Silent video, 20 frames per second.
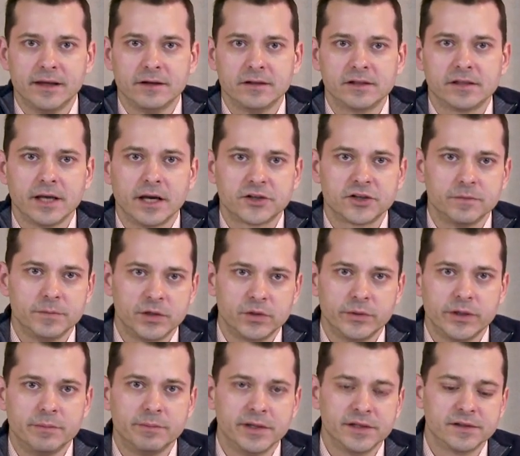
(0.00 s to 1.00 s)
intersection
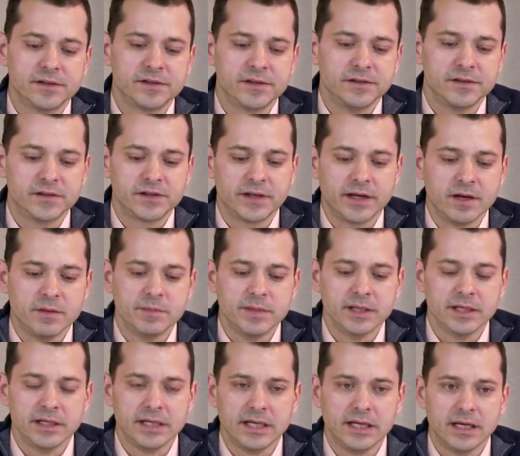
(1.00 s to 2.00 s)
between business and
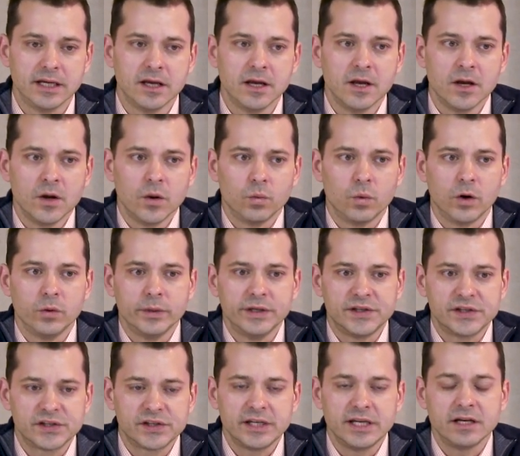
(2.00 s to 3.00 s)
sustainability, what we
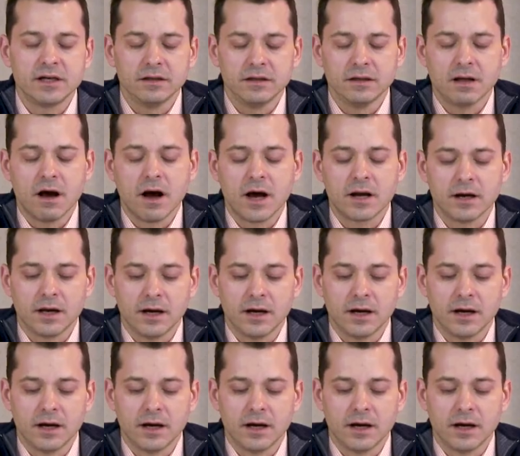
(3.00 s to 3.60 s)
see a lot